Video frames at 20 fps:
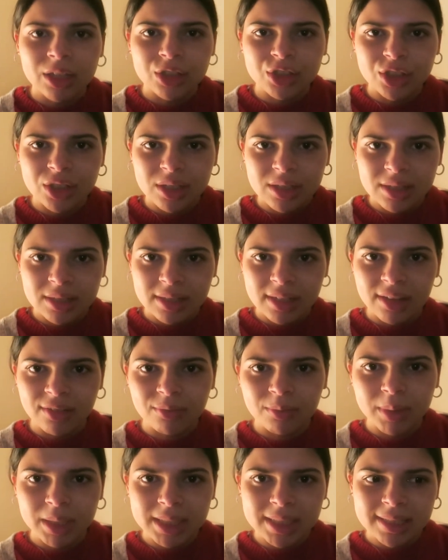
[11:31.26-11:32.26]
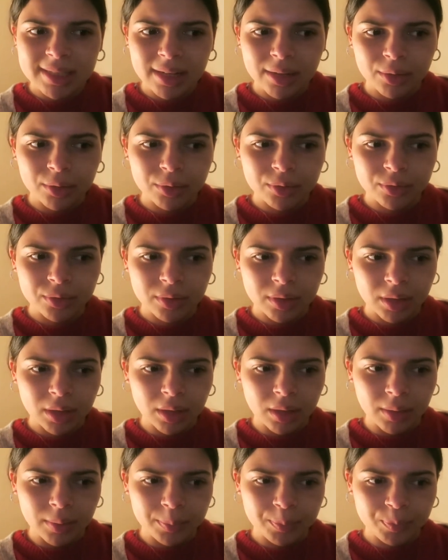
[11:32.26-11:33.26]
just to give myself
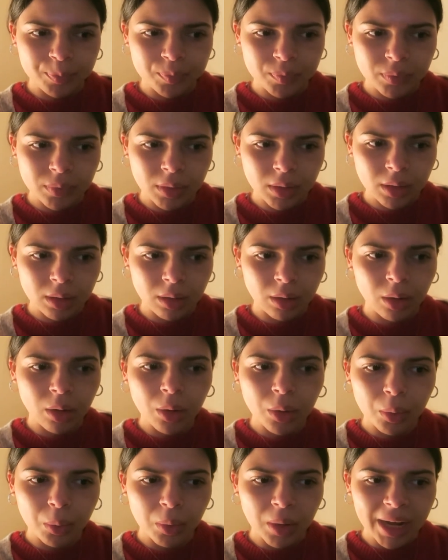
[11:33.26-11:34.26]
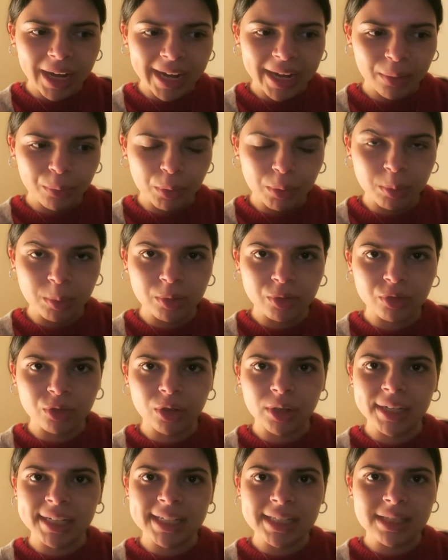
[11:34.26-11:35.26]
a whole hour
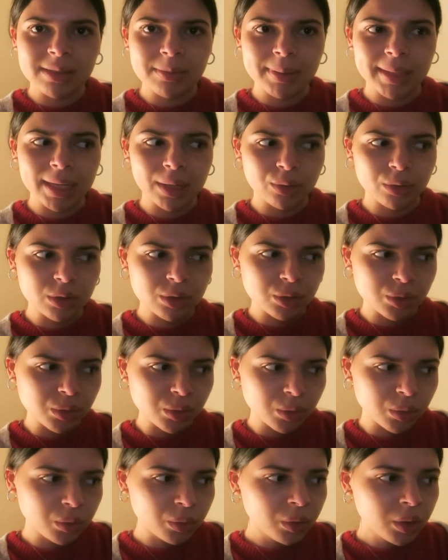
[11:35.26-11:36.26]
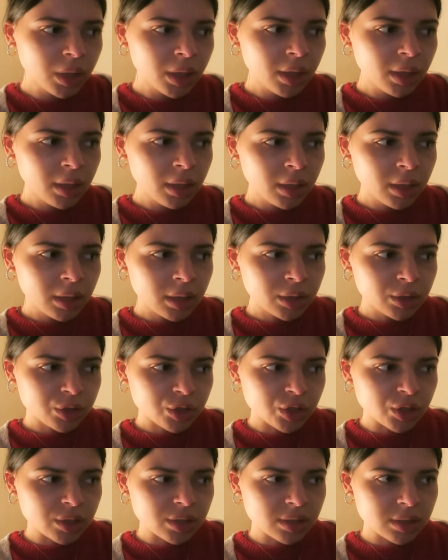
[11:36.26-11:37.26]
before I need to be out the door,
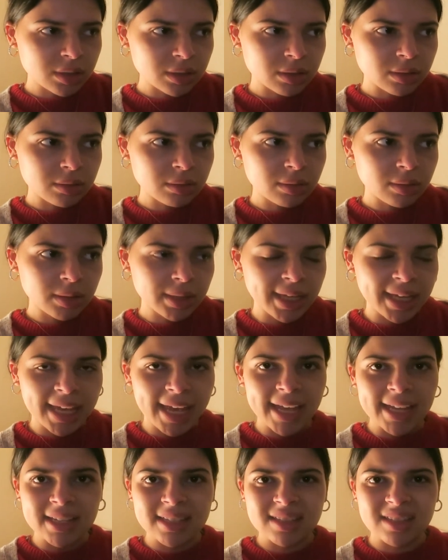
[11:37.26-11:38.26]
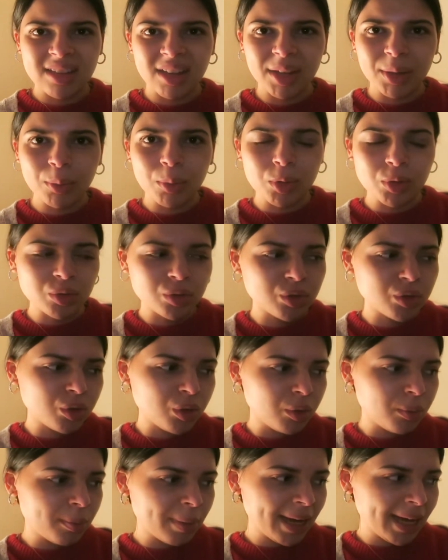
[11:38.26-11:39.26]
just in case I want
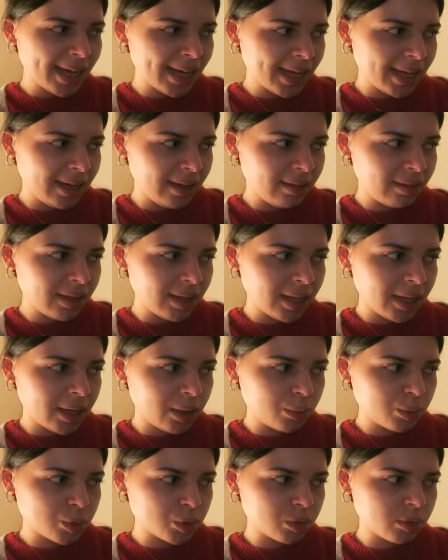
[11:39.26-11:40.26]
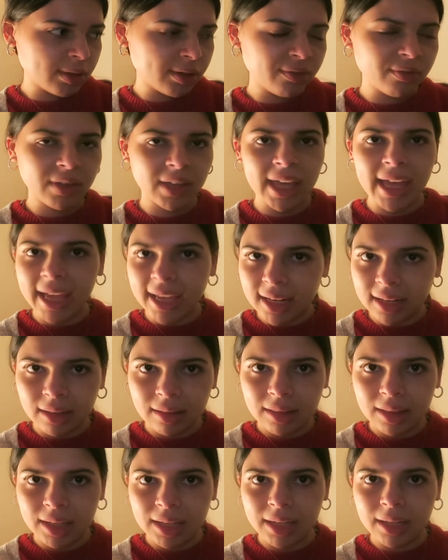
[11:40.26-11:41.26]
to pack anything else or I forget
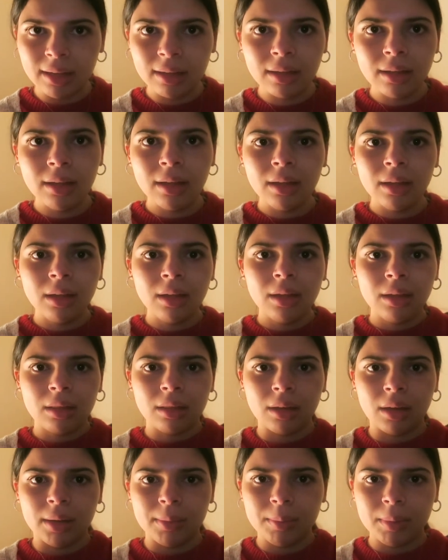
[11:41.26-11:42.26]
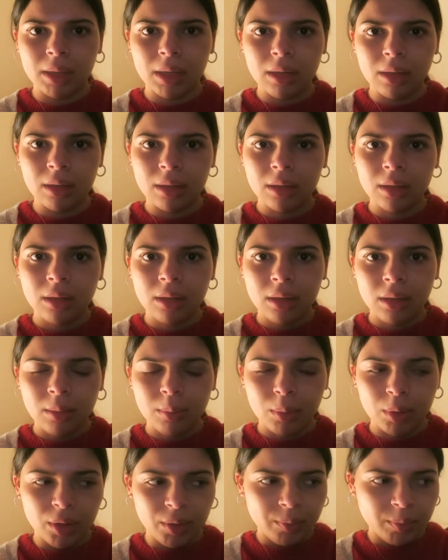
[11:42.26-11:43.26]
anything that I'm going to
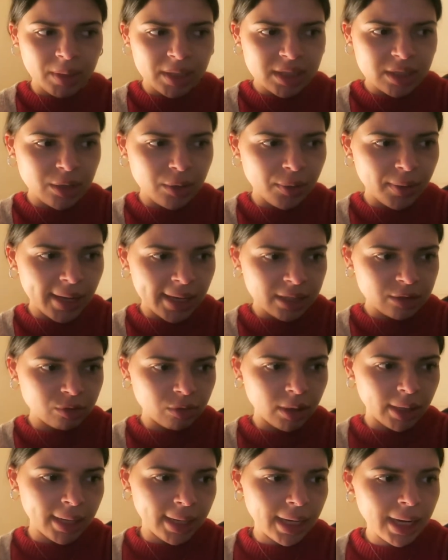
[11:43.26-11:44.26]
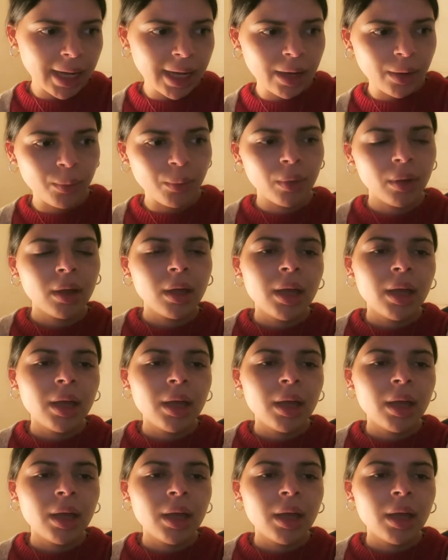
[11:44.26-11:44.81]
put in my suitcase right now.